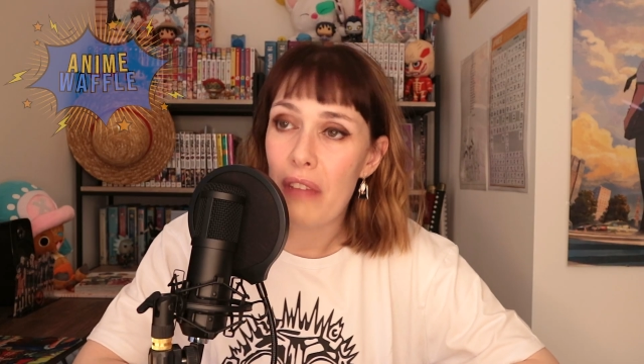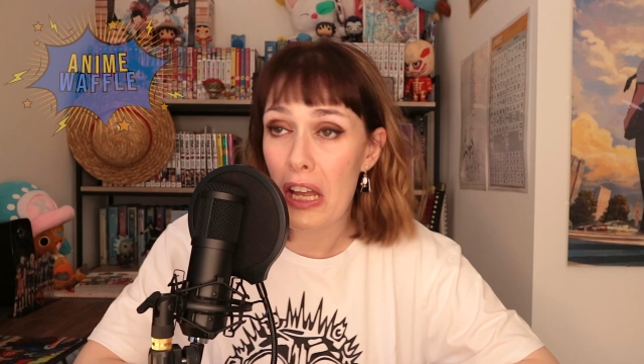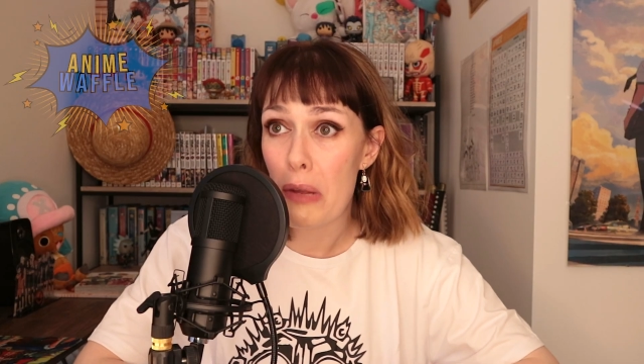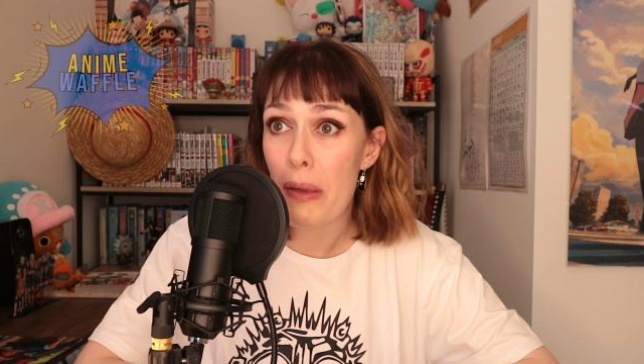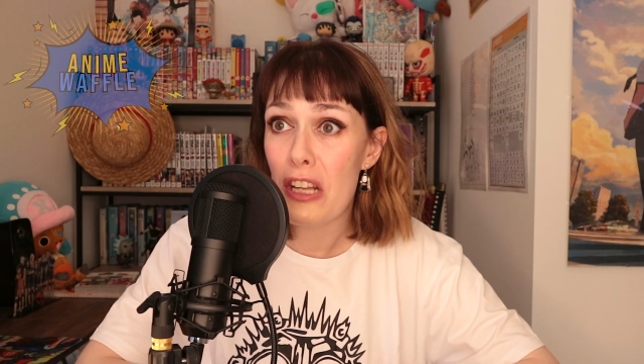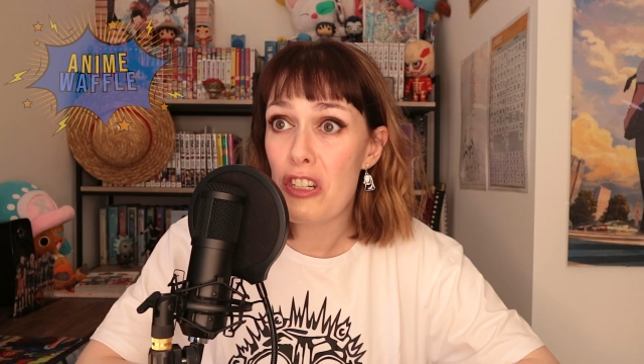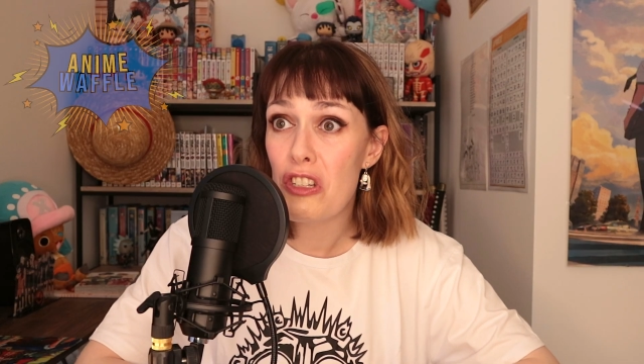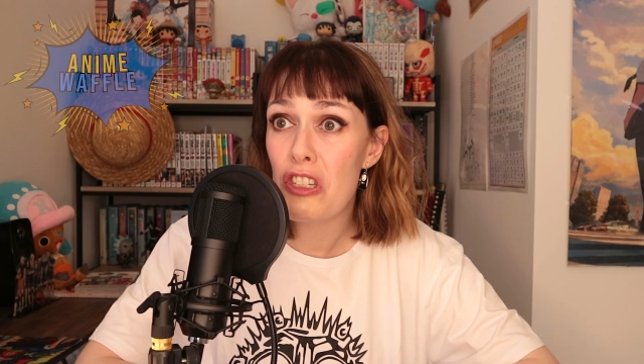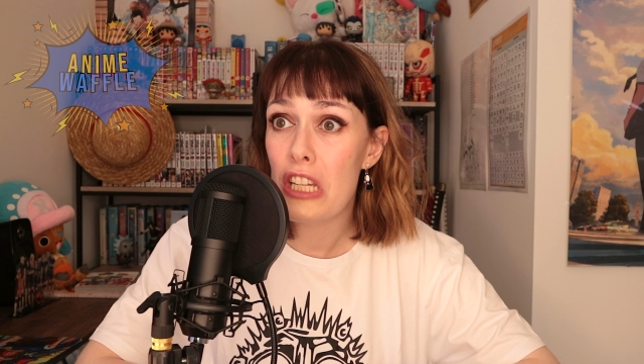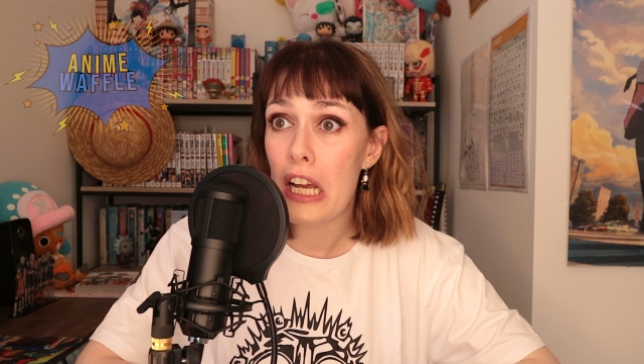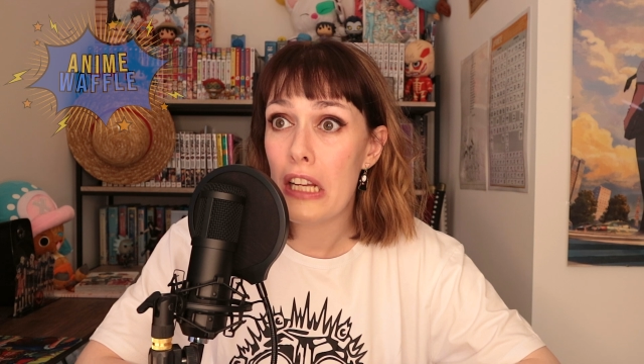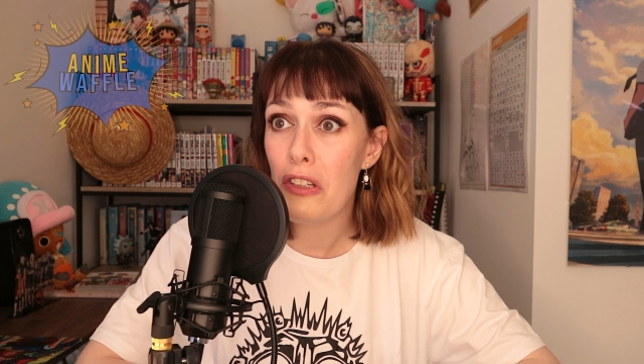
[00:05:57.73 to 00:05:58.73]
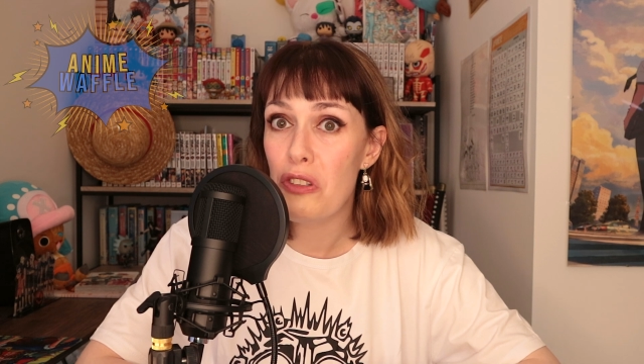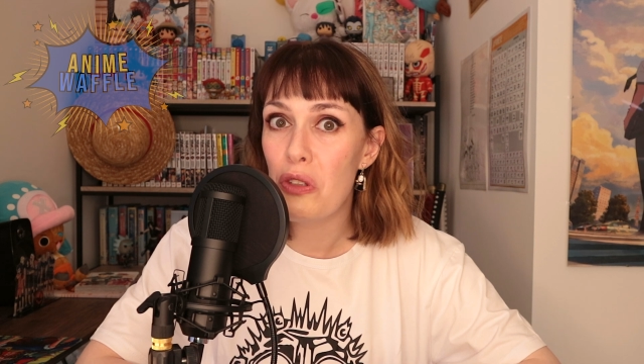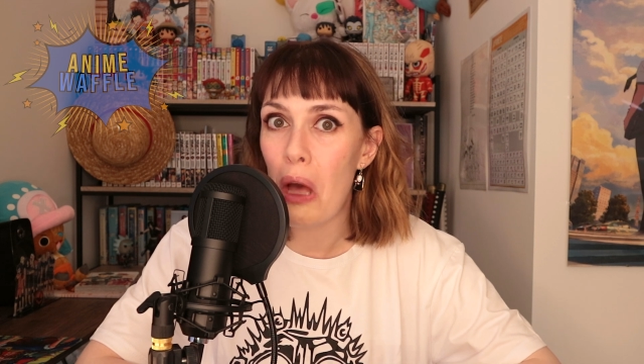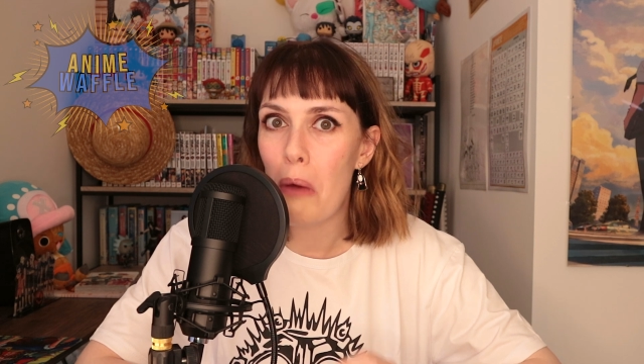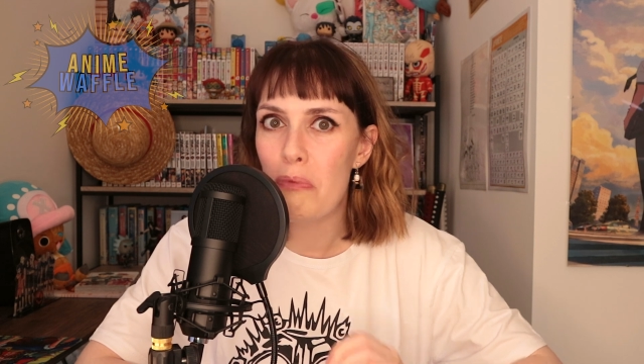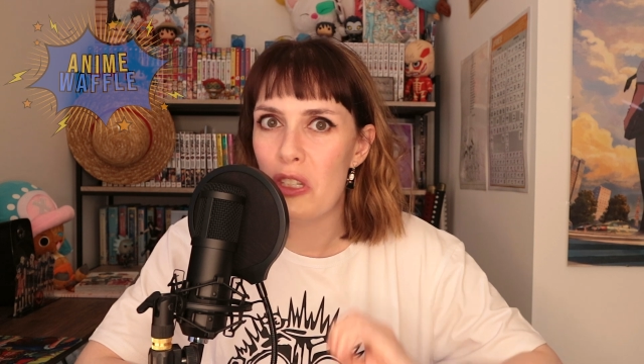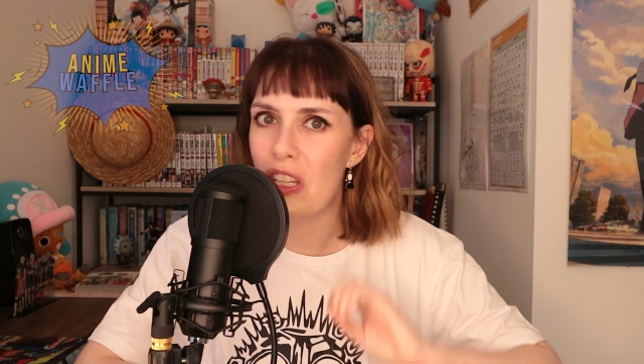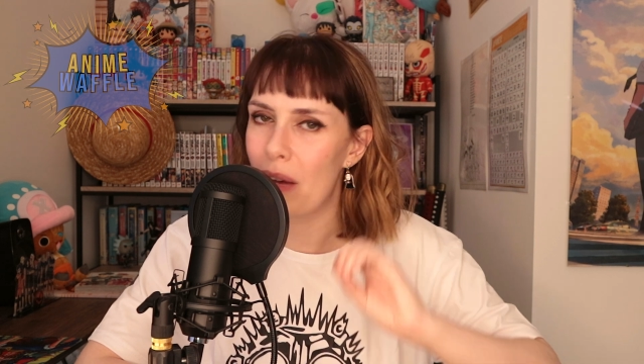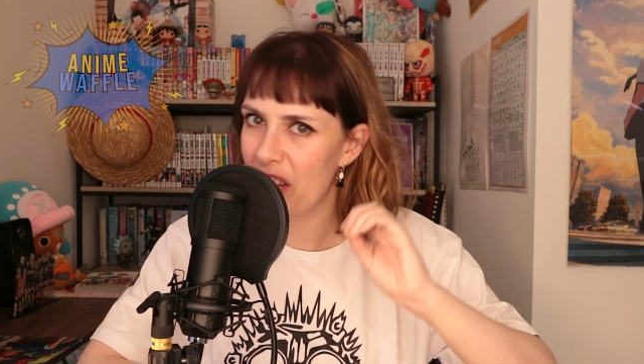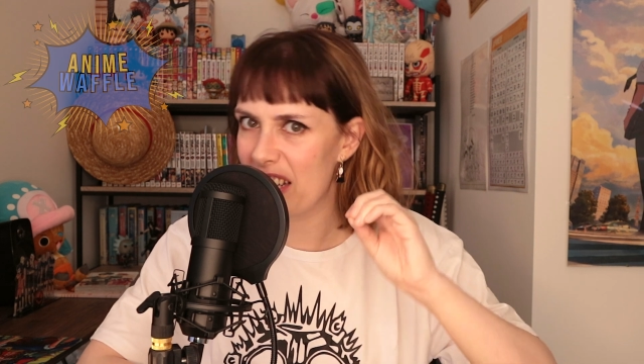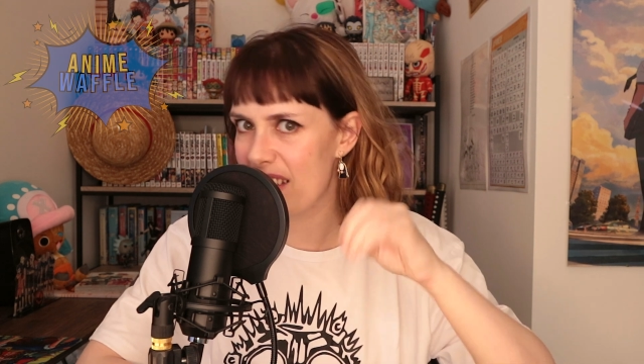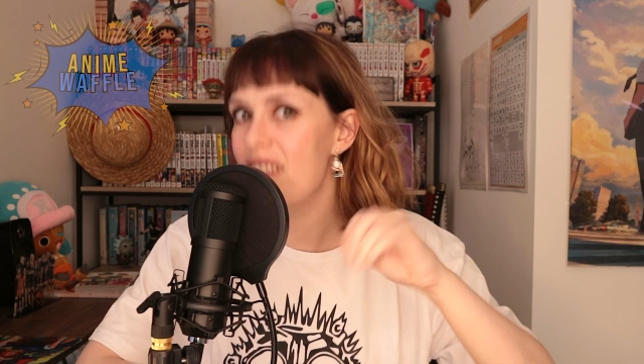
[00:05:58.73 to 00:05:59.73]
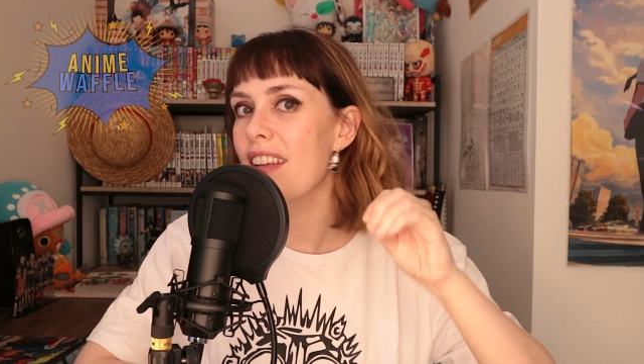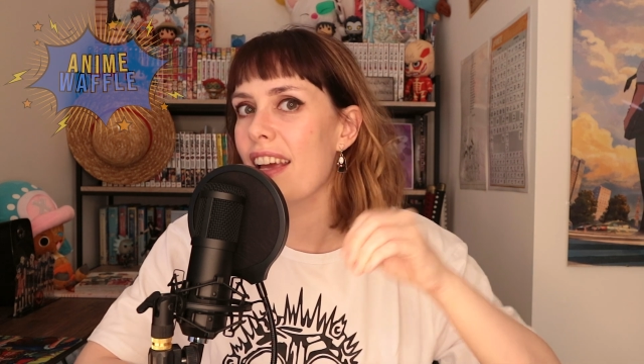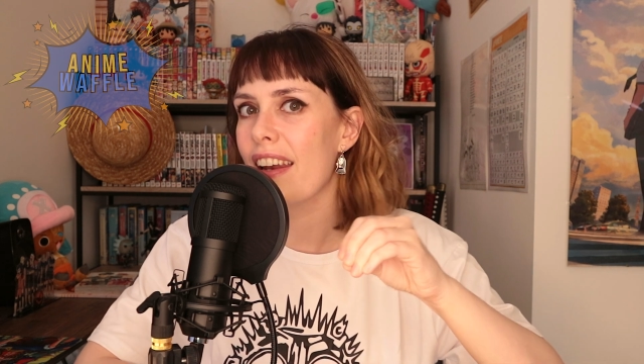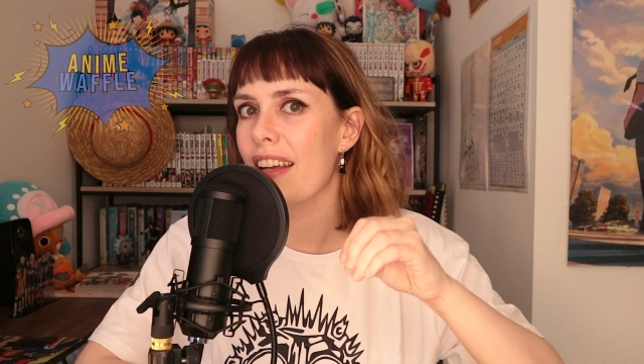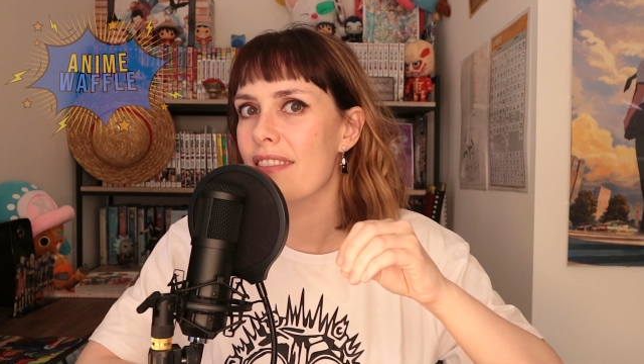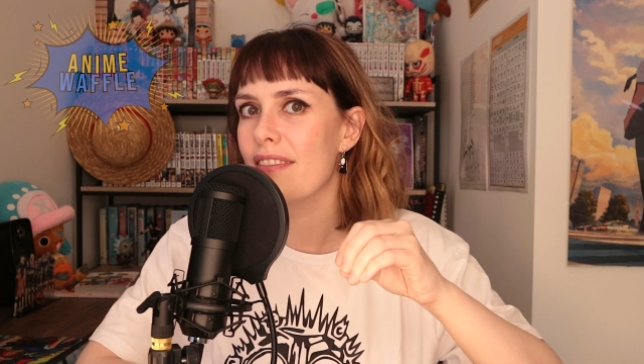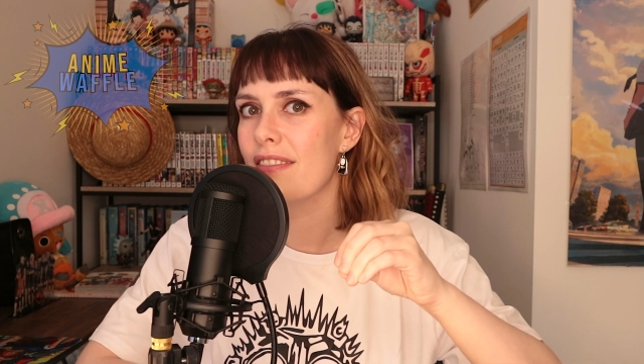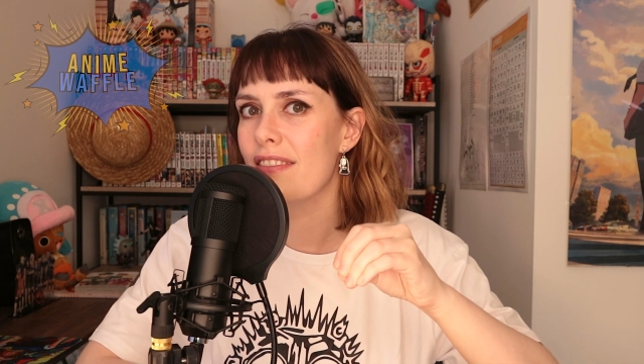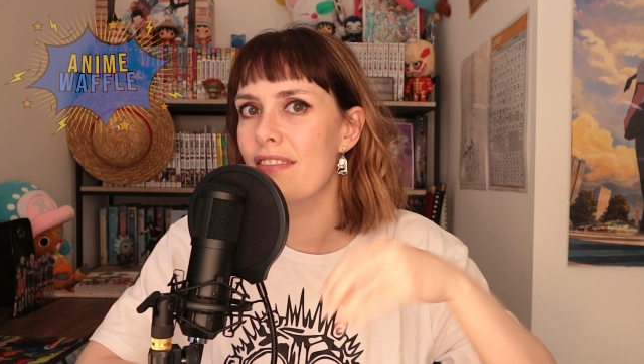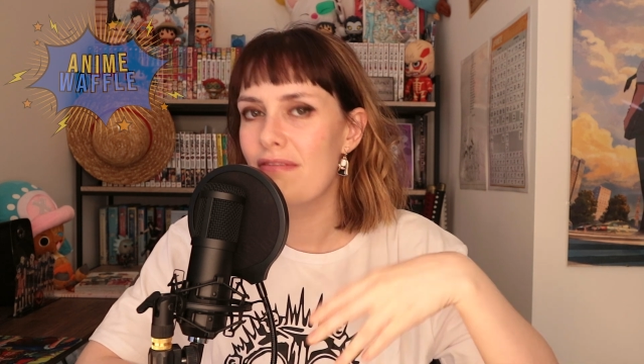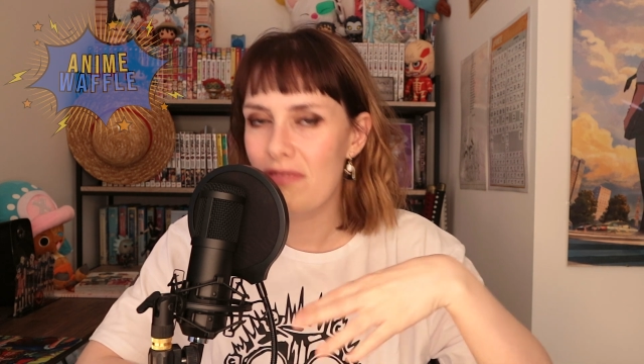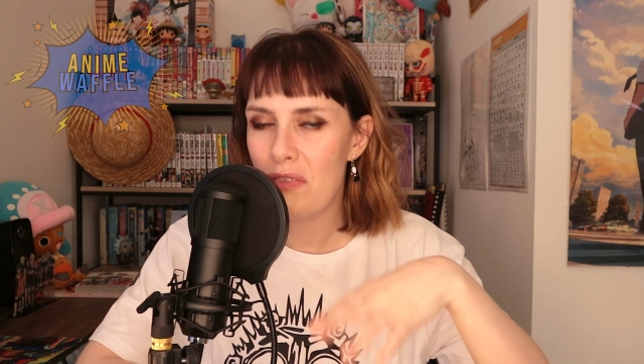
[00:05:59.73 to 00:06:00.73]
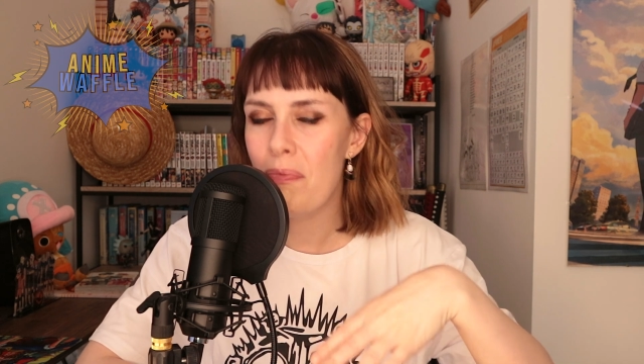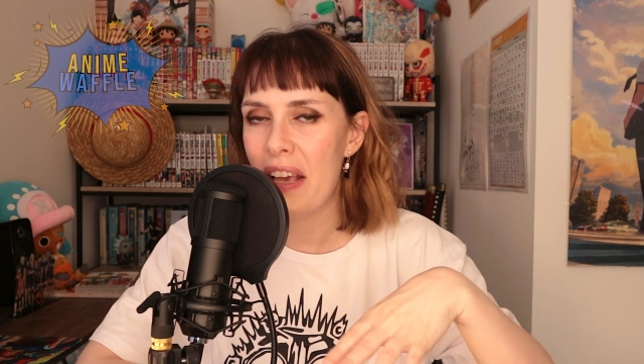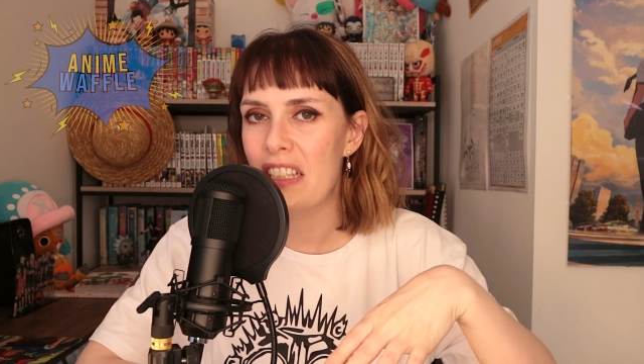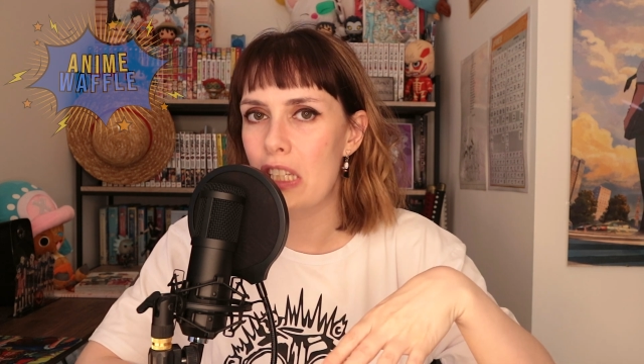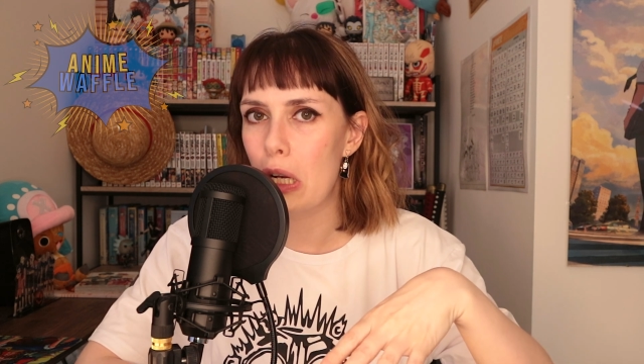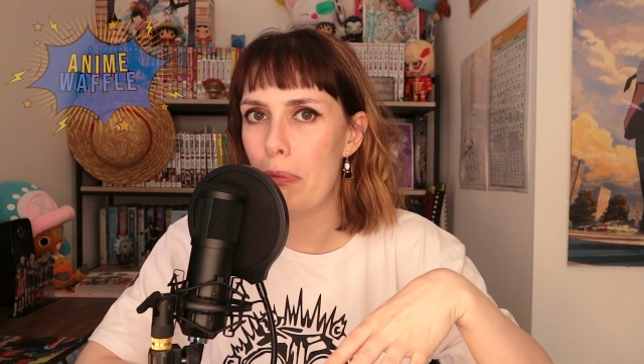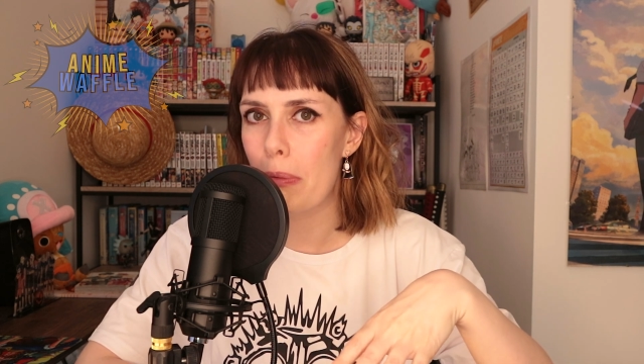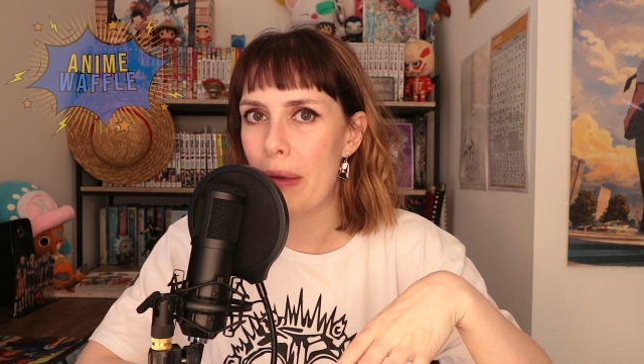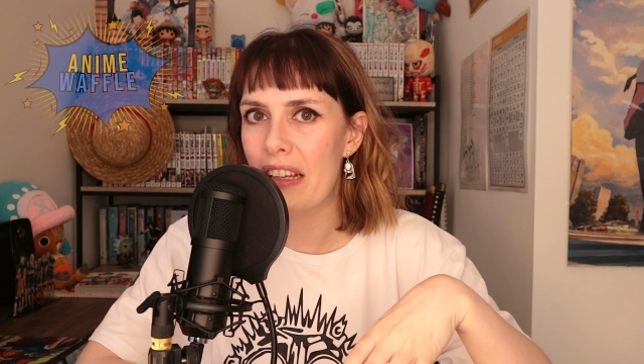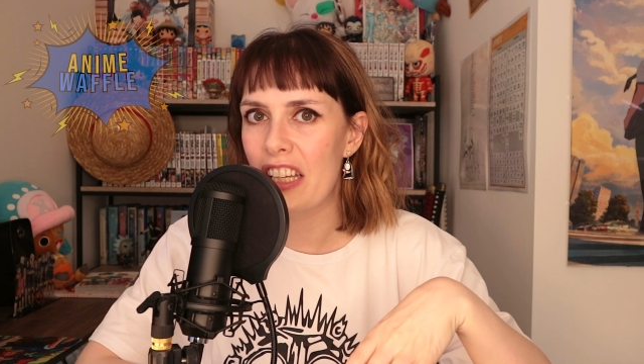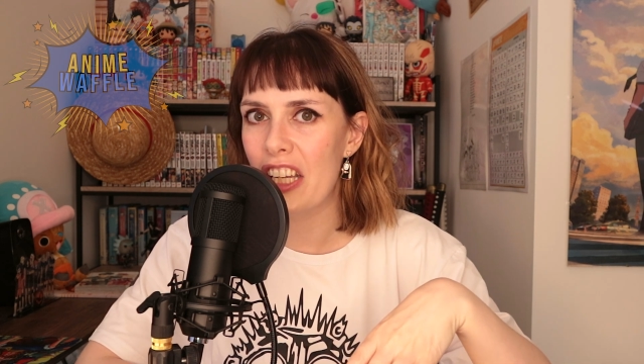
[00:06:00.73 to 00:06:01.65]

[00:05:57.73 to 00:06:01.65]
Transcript: animation style, so I'm gonna sneak it in, mix it up a bit,